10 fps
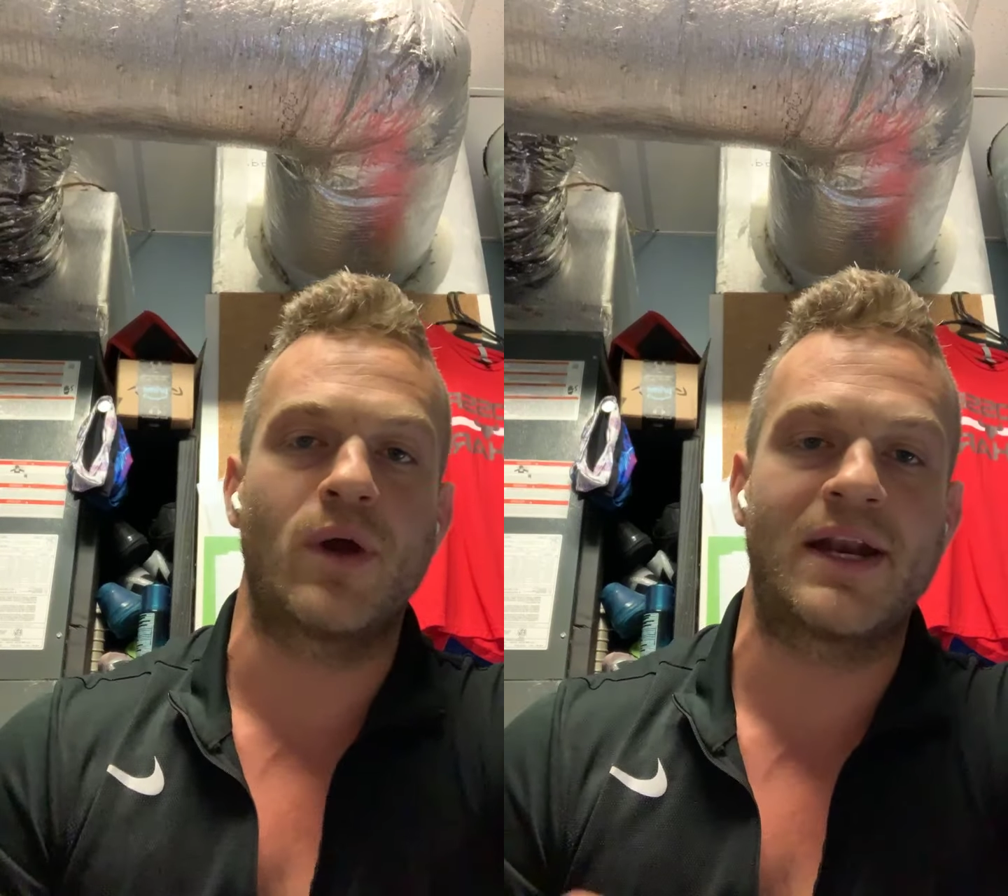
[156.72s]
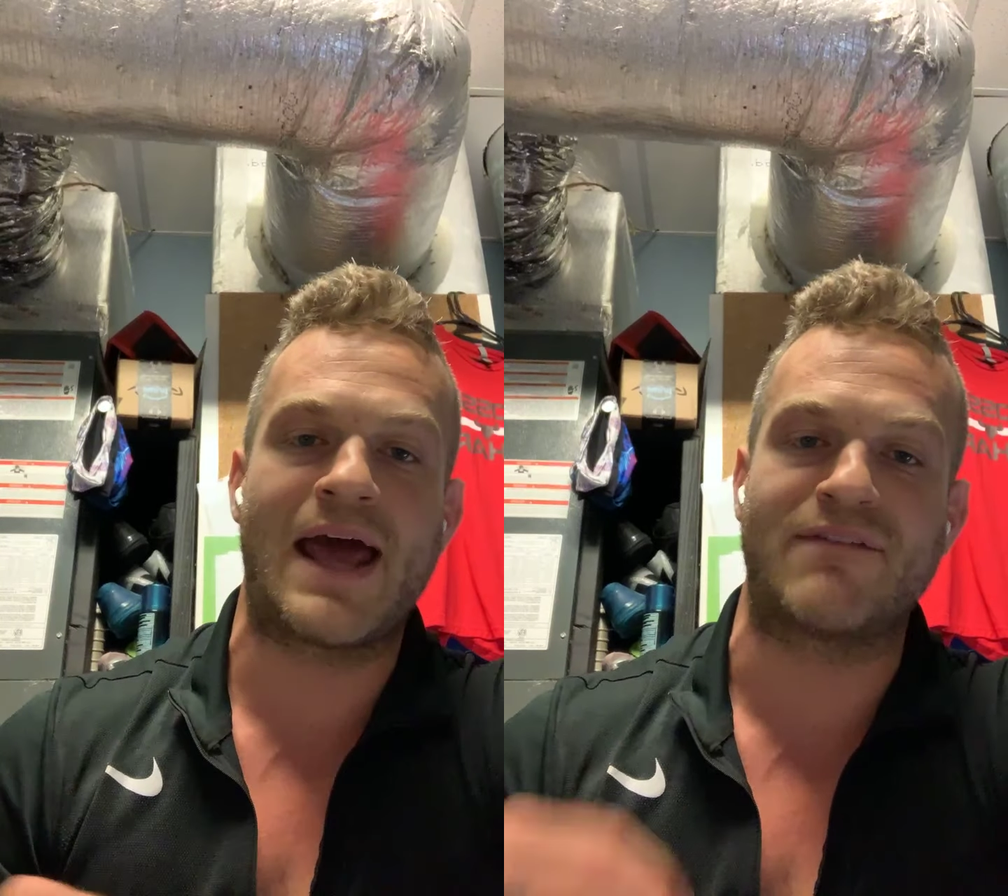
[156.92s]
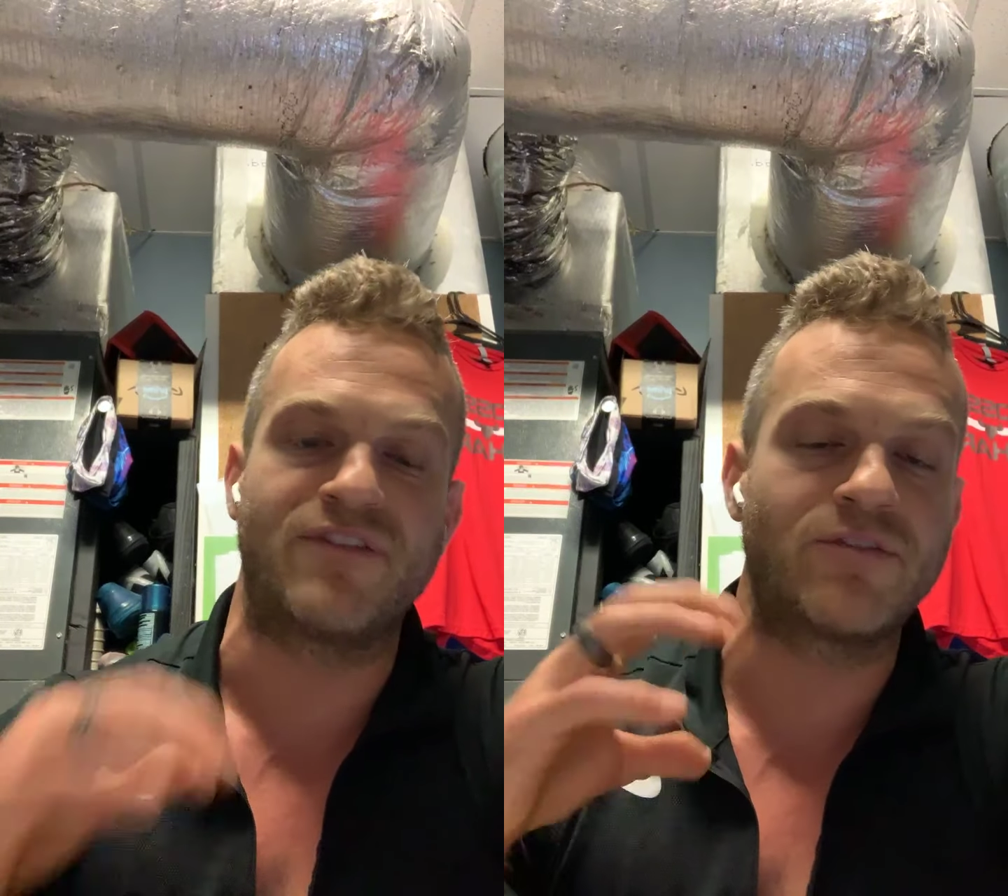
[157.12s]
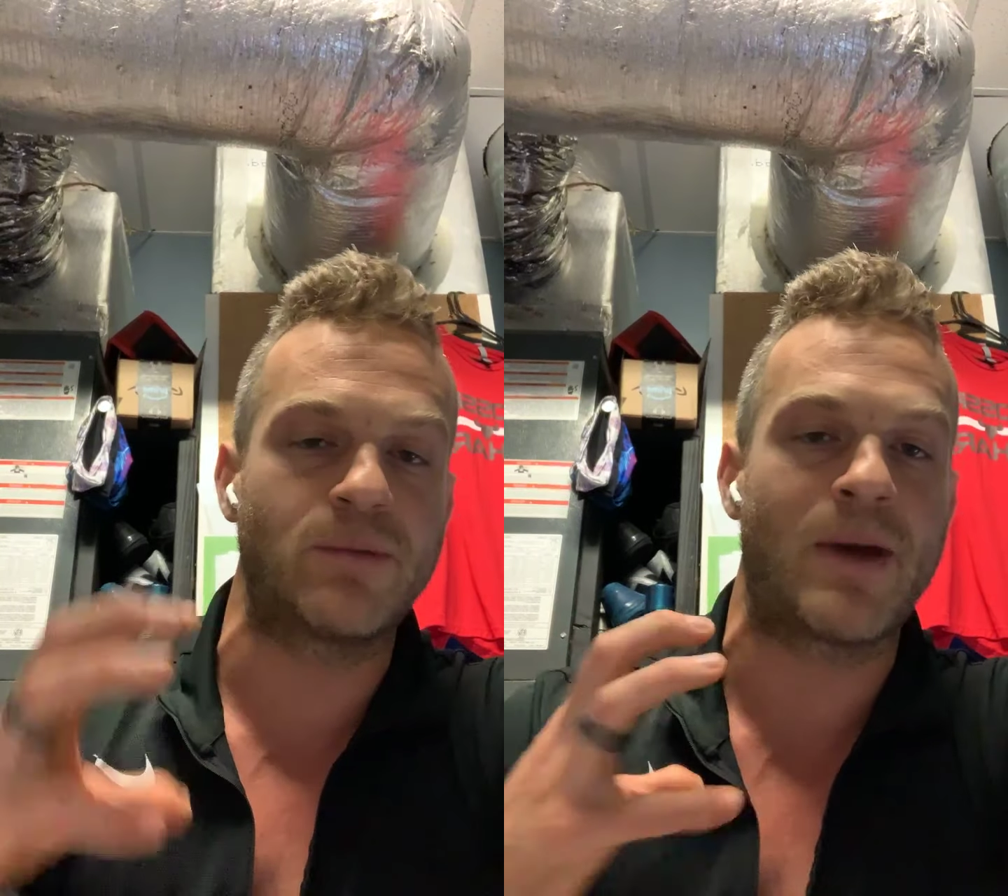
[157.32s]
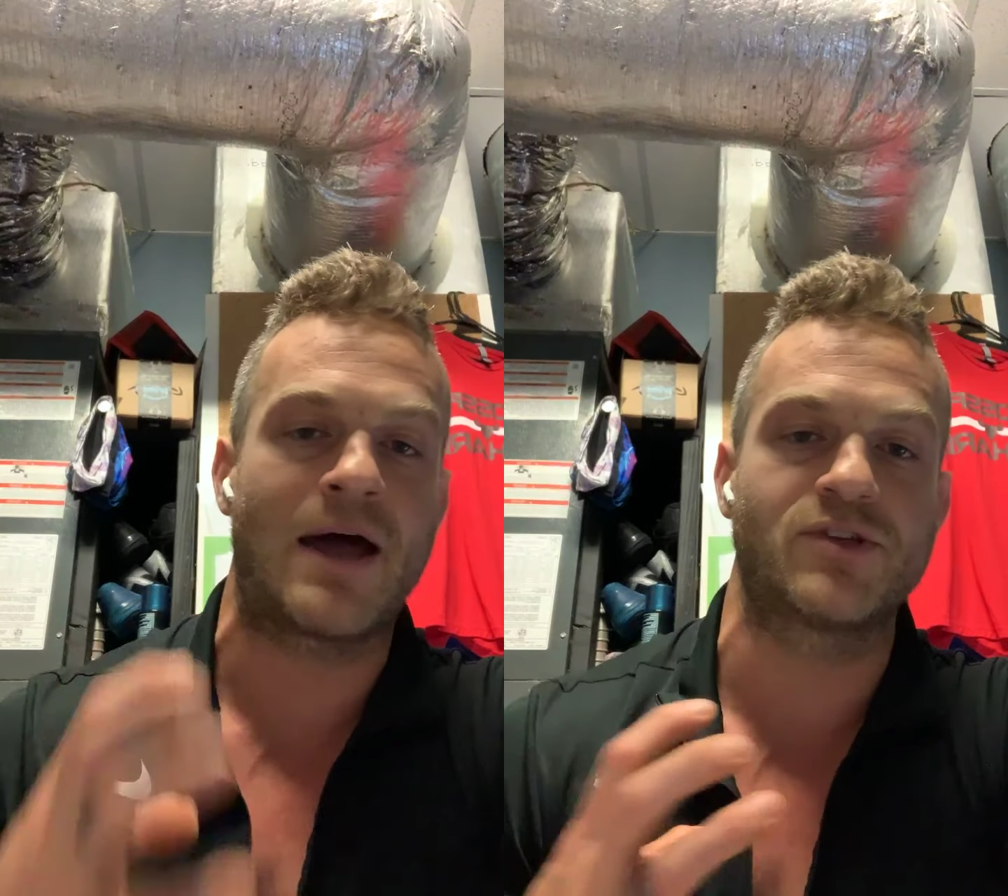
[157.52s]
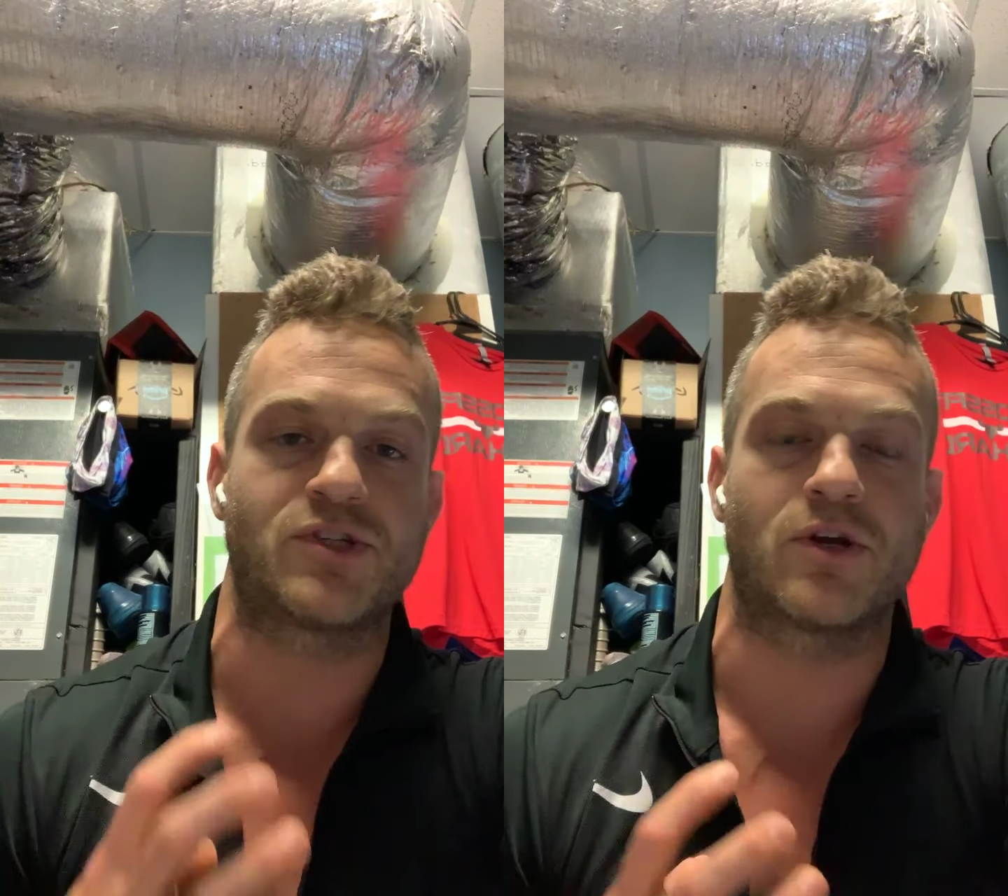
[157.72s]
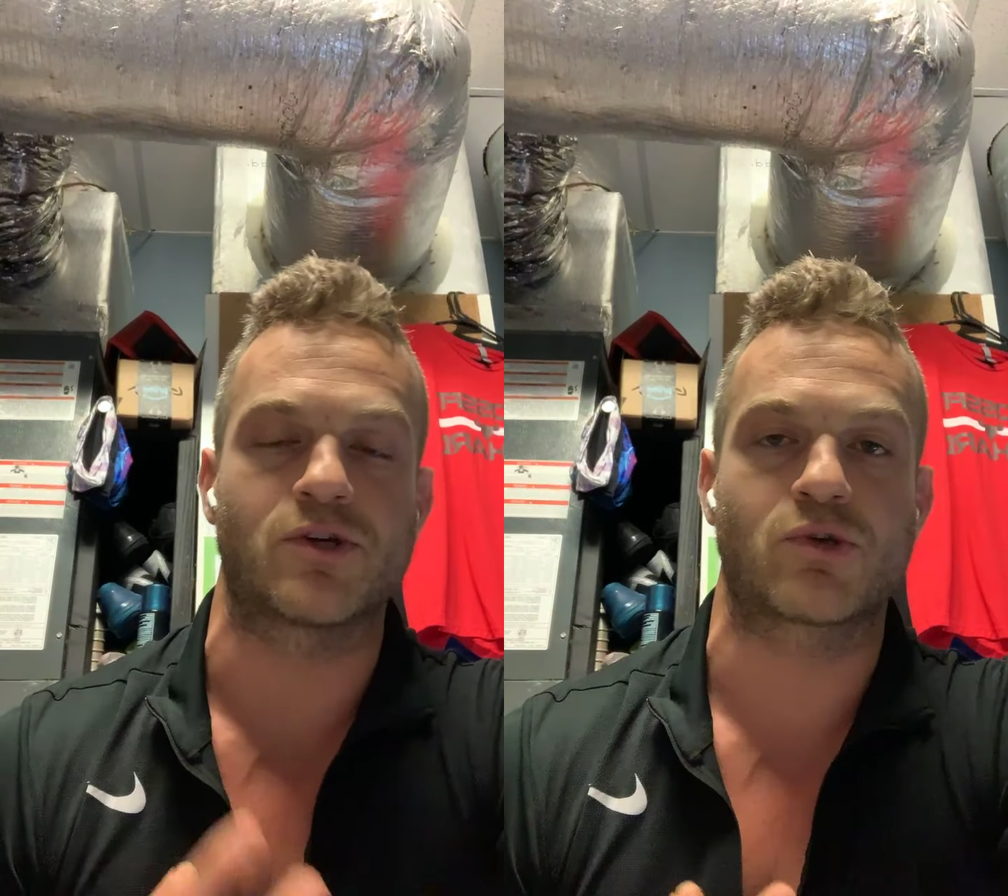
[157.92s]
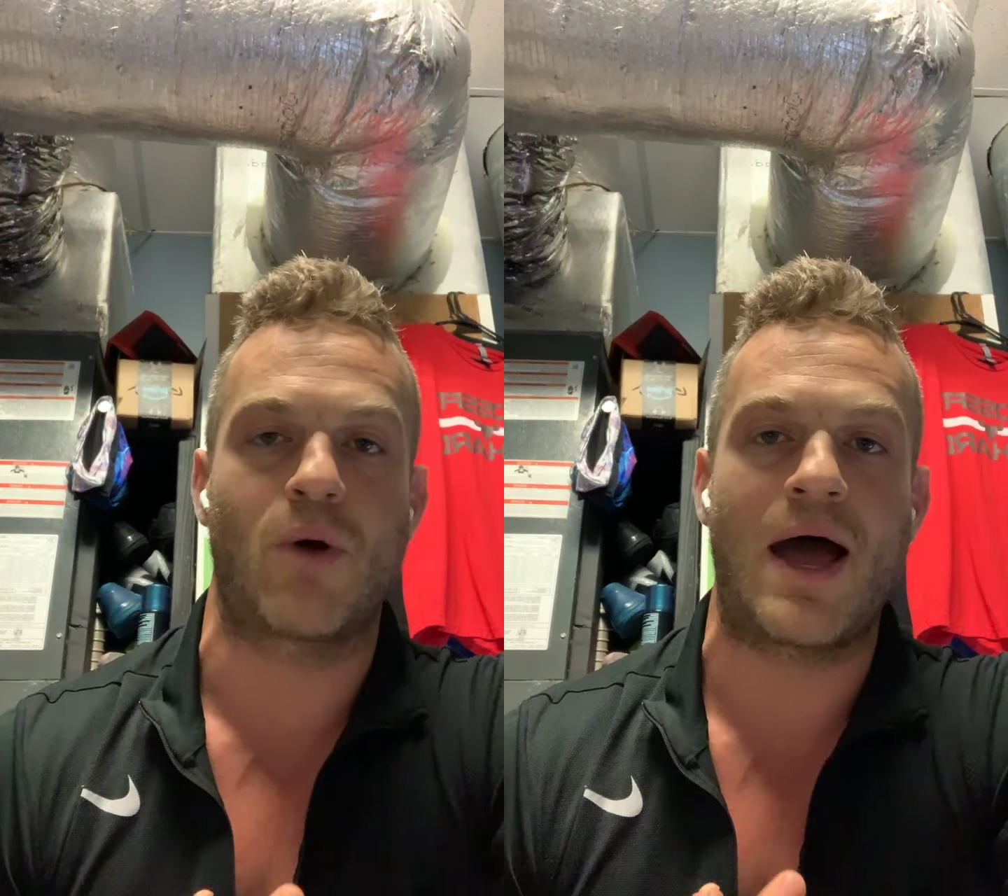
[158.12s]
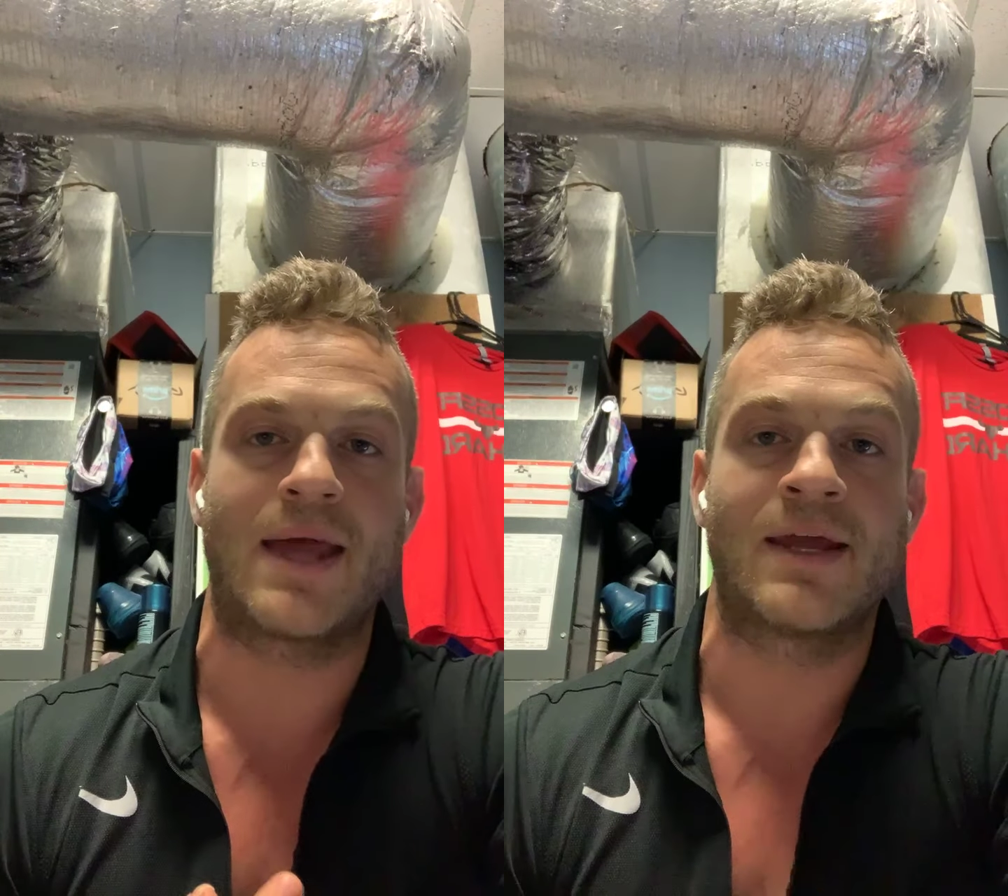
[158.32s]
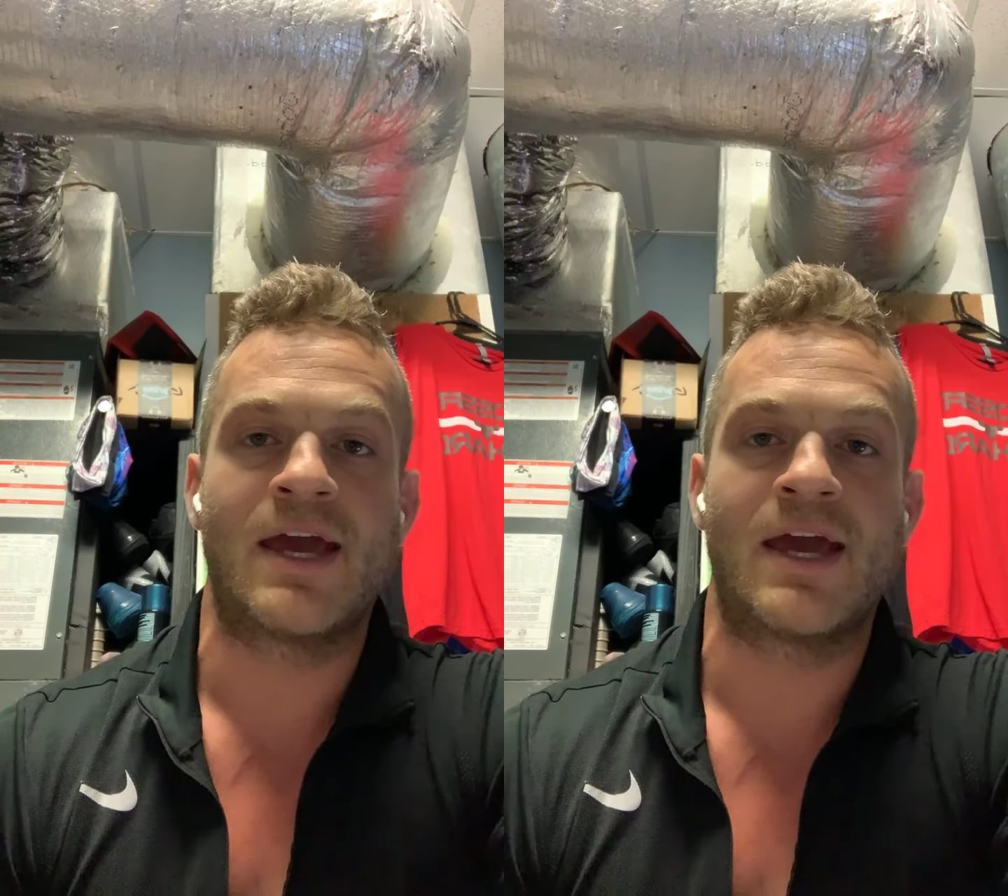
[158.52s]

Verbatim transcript: to add 50 pounds to your squat